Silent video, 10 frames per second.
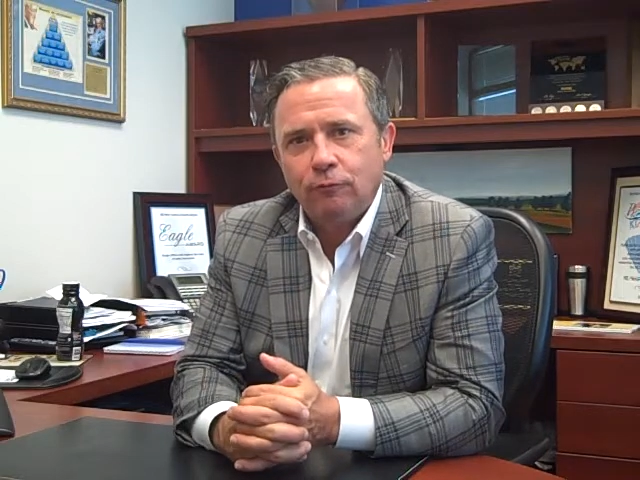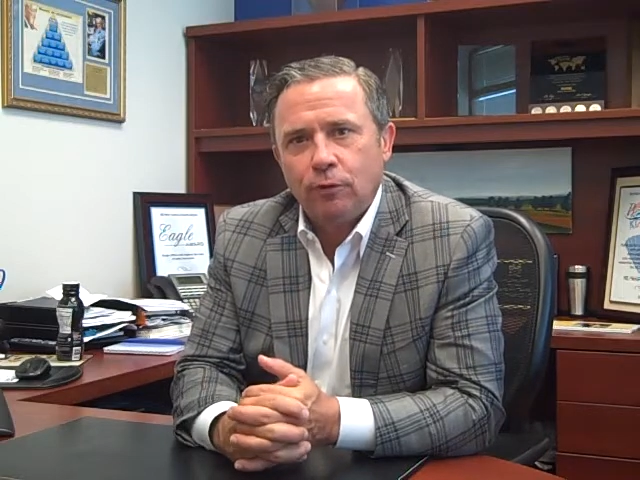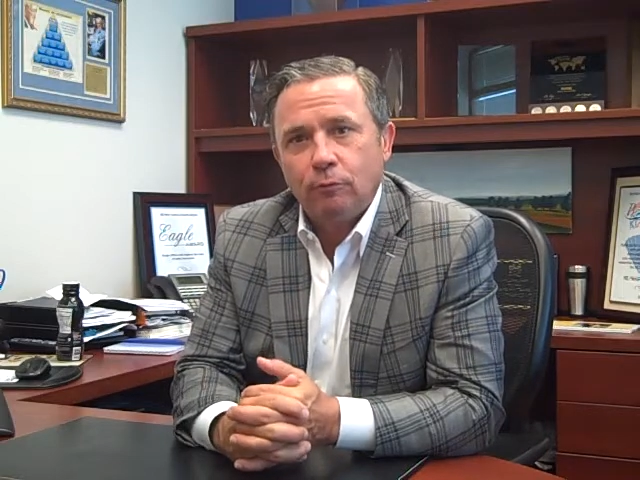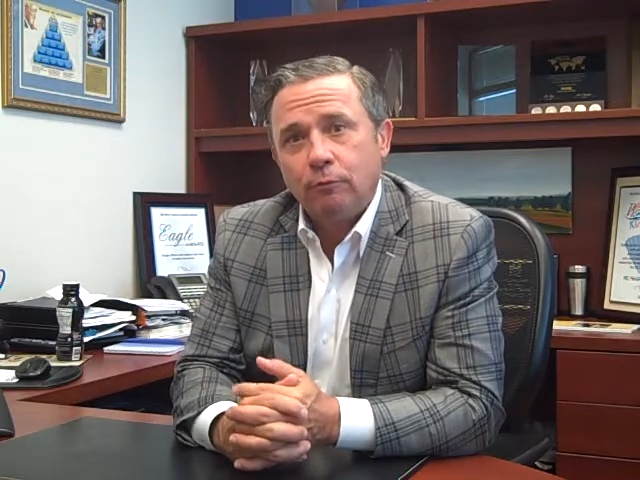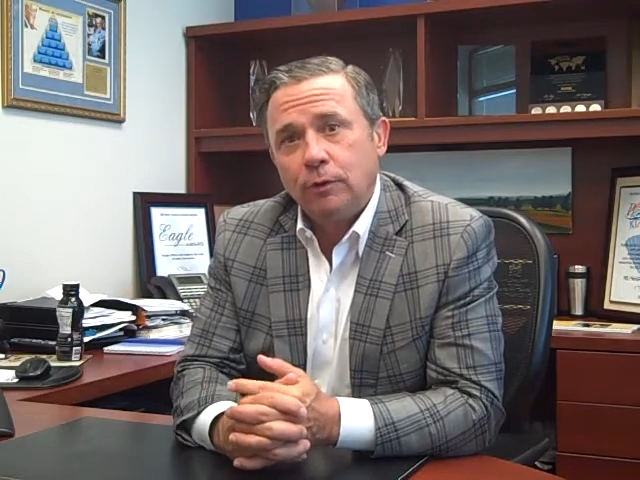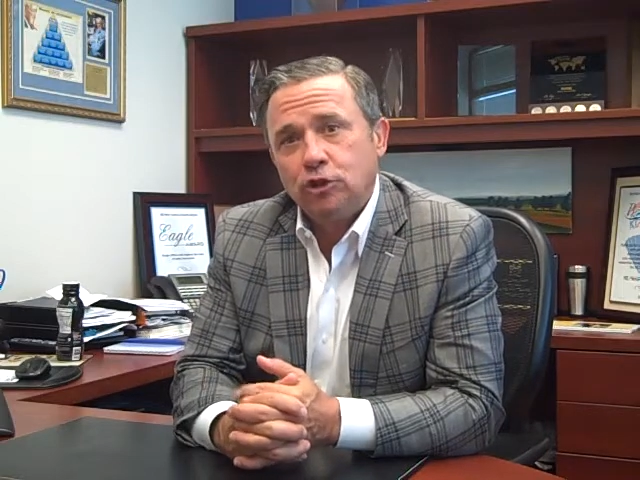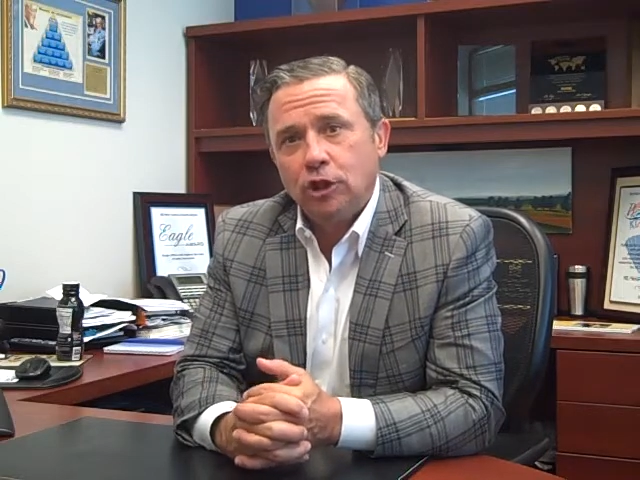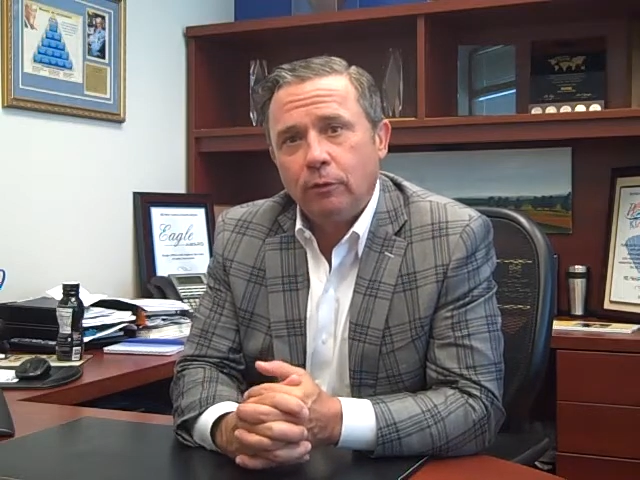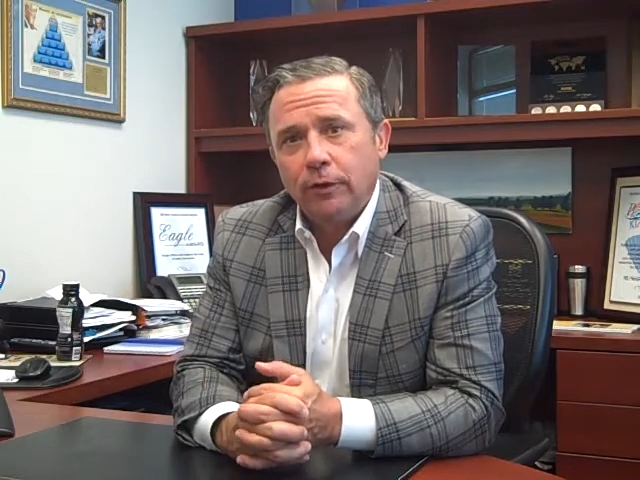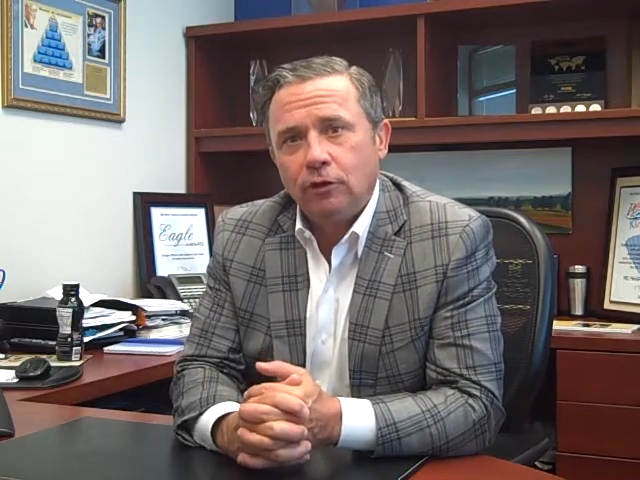from
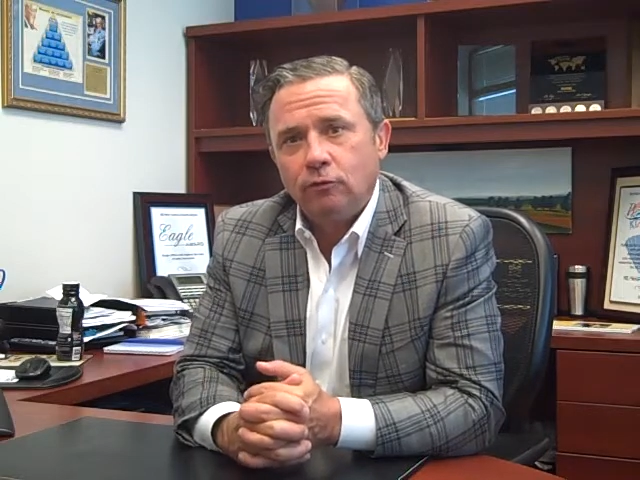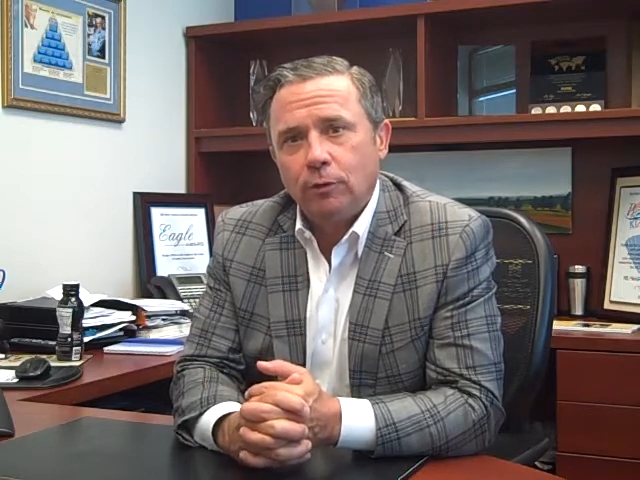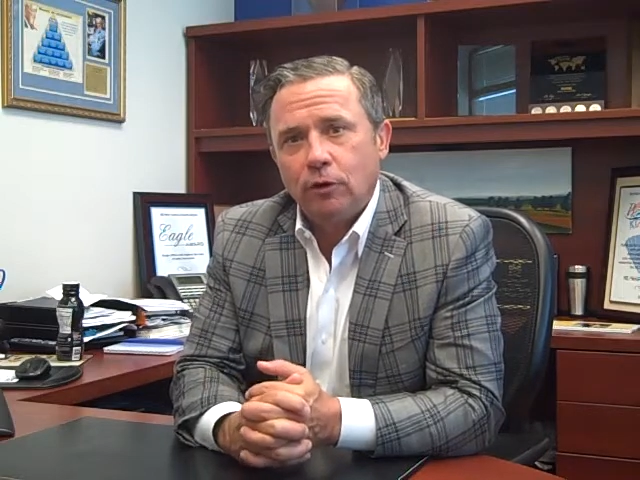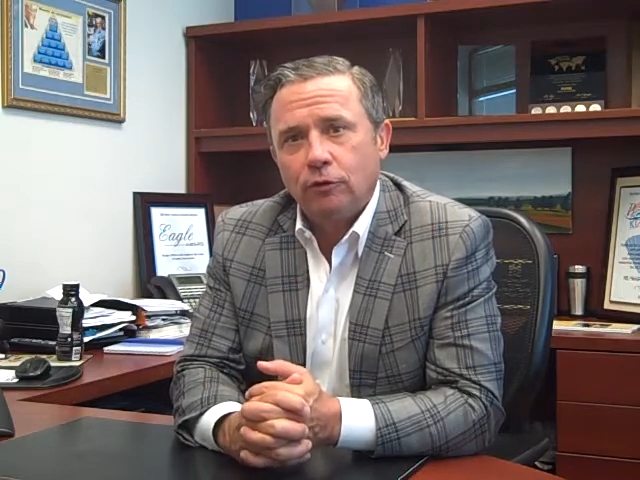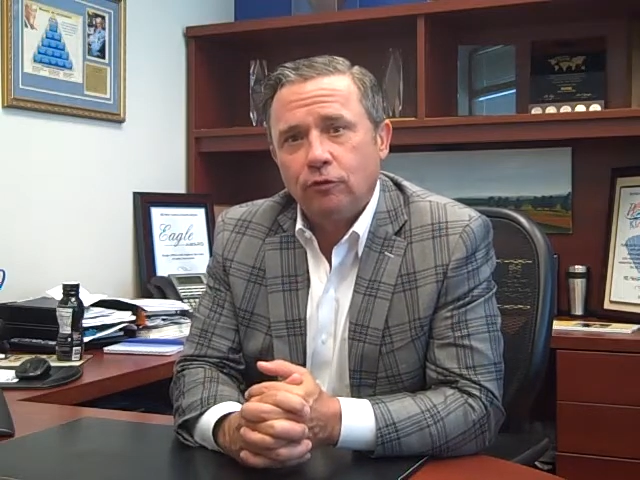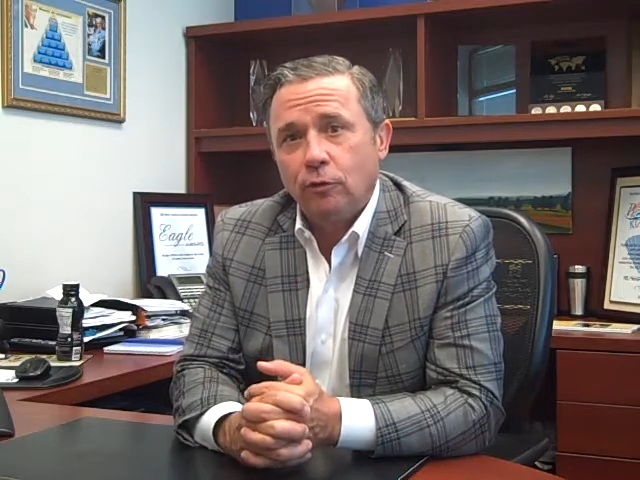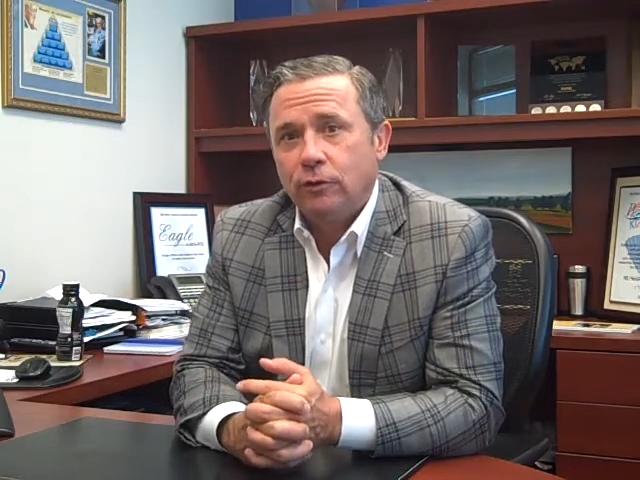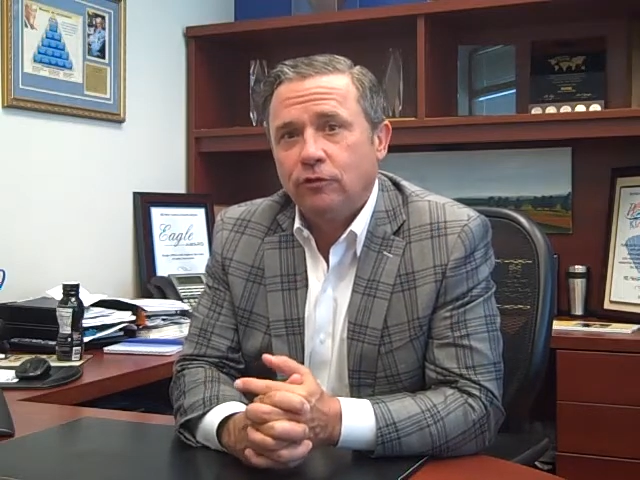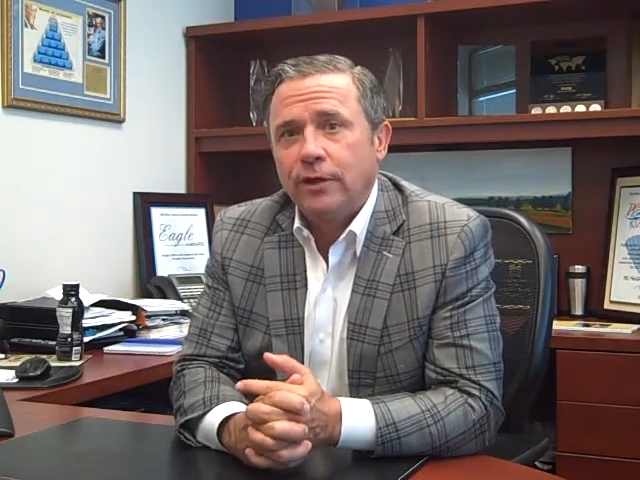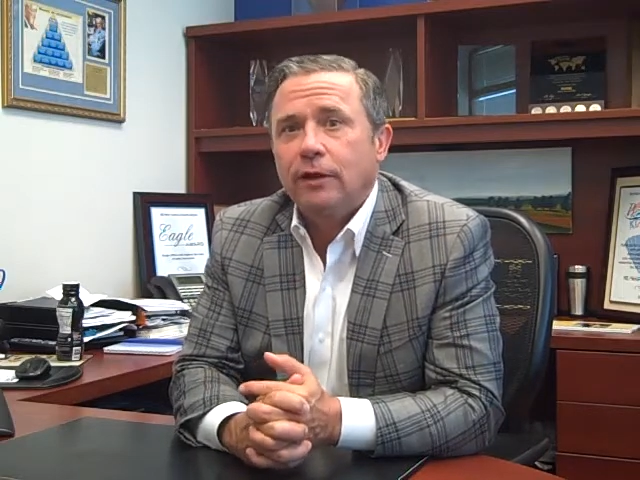showings but also in
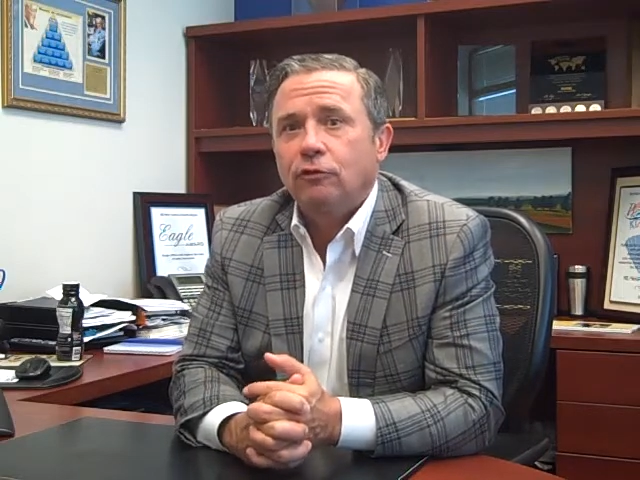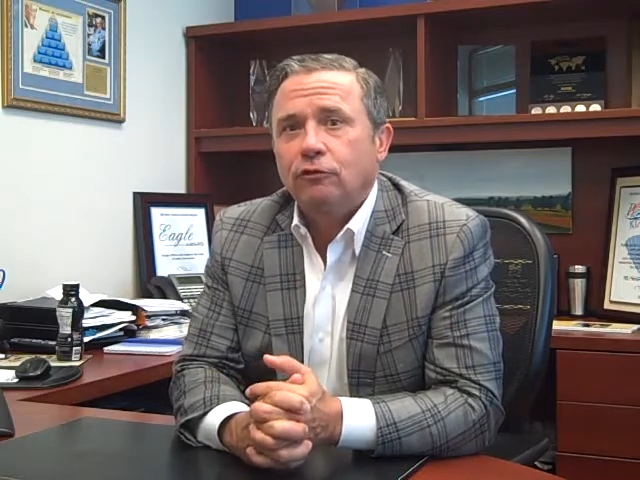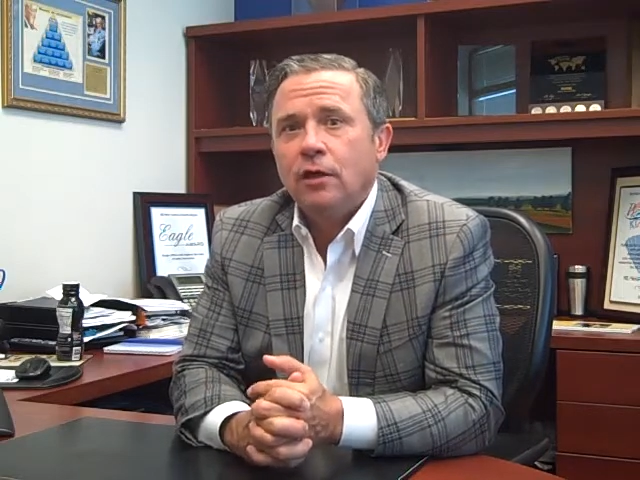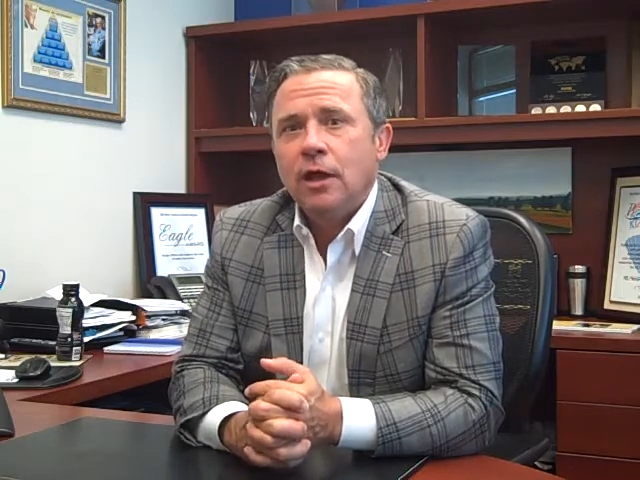sales.